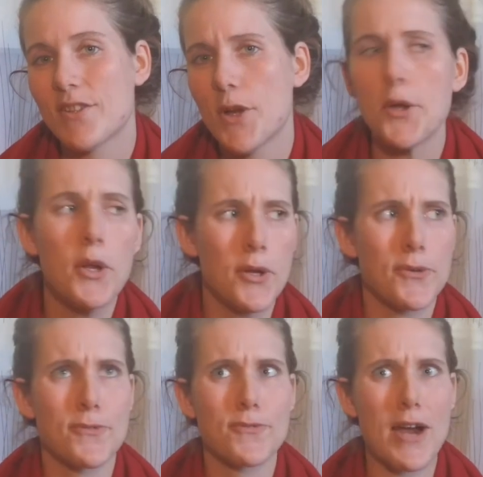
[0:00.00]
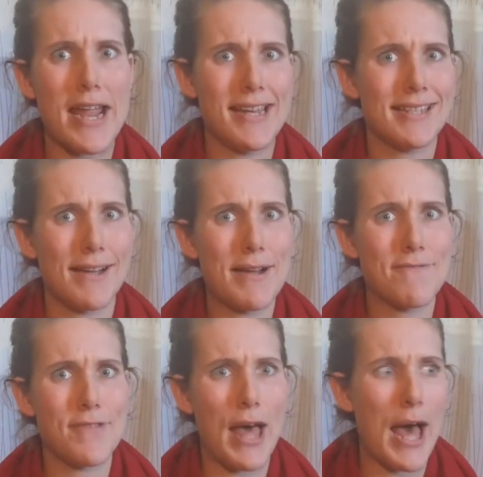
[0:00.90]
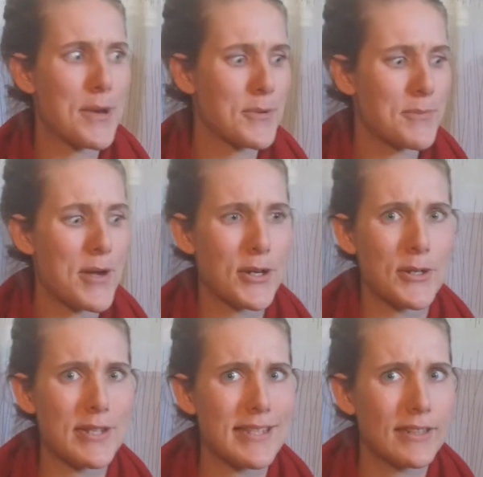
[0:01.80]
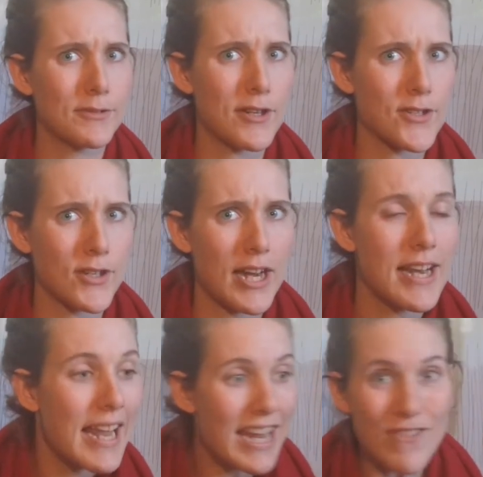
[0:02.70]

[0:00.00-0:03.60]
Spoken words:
So great time for that while Mercury's still in retrograde.